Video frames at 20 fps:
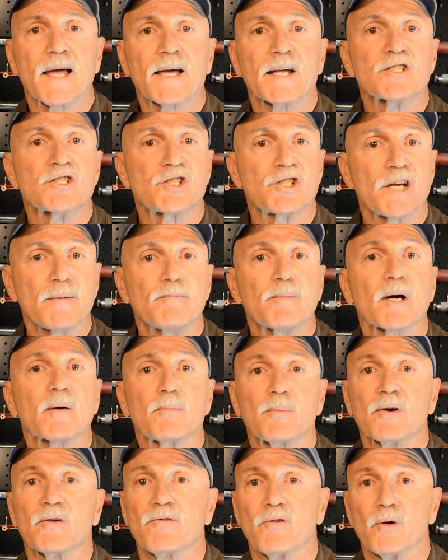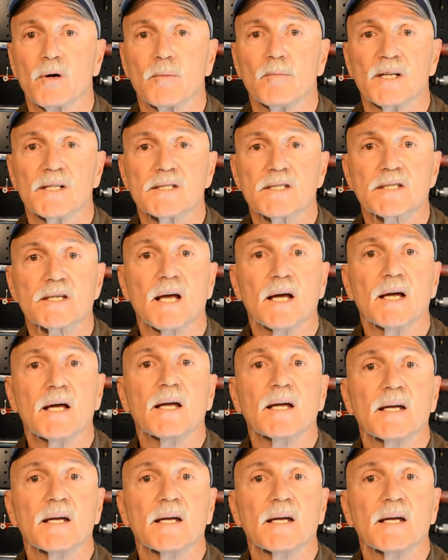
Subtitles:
and Jeep Performance